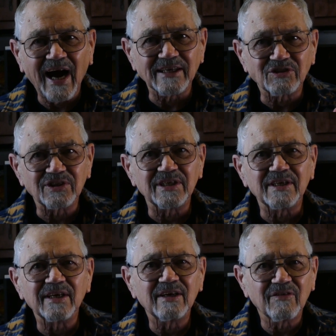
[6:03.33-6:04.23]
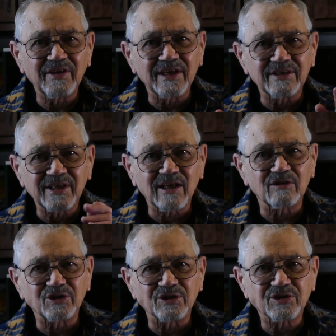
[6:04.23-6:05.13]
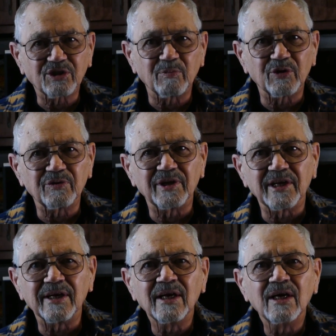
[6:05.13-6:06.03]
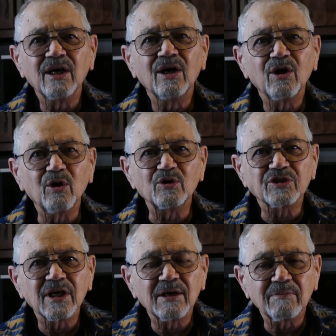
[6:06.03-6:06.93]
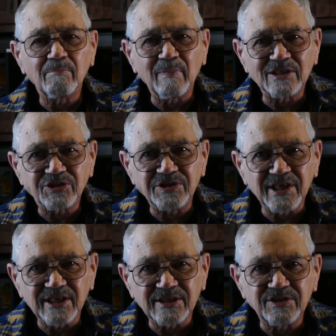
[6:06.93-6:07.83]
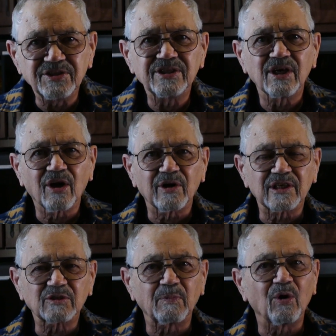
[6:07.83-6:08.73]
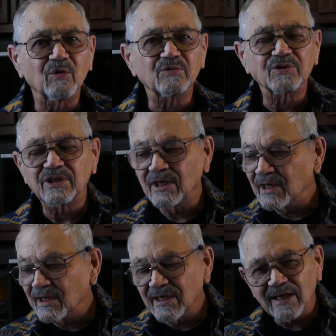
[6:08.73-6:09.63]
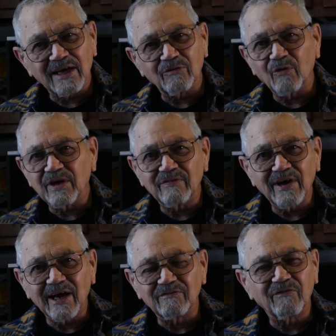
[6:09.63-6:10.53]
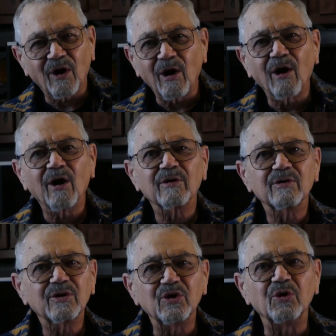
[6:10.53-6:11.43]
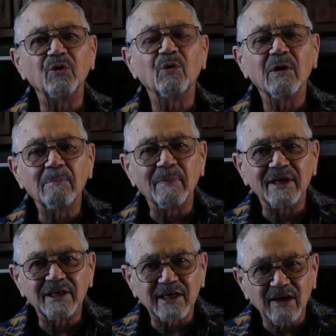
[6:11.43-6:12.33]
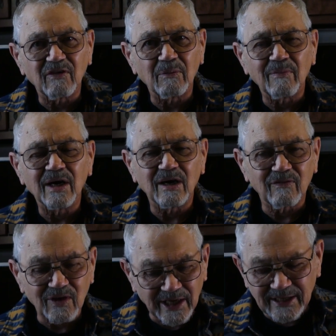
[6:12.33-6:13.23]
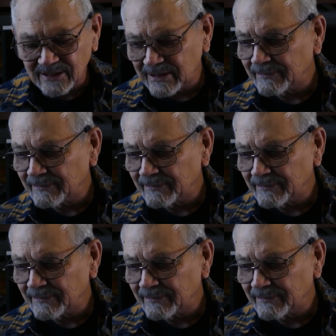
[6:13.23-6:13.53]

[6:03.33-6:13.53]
IC, the intelligence community, whose misdeeds are exposed. And we've had far too many of them of late.